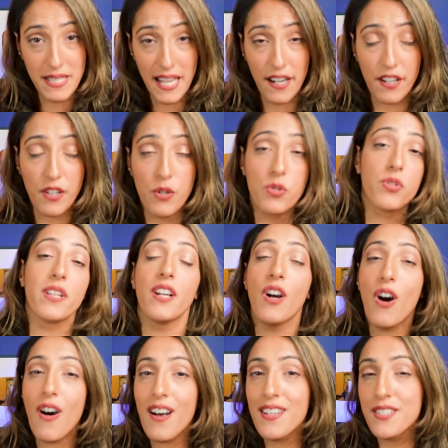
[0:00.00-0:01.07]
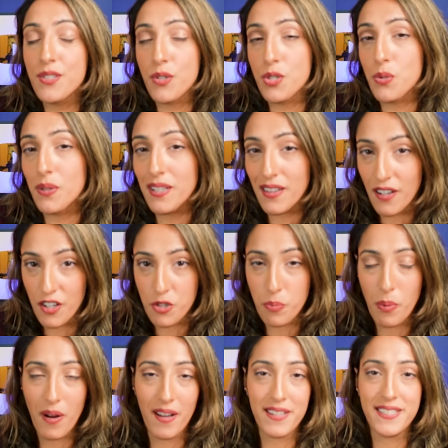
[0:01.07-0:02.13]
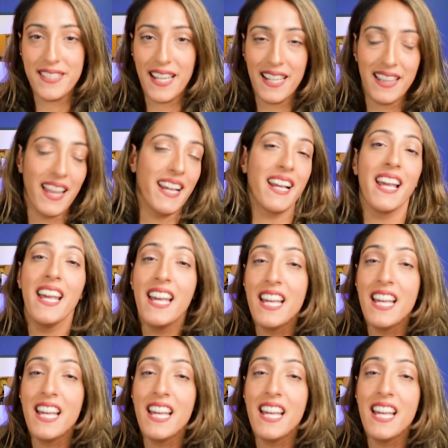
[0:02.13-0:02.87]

that are usually caused due to an enlarged prostate, like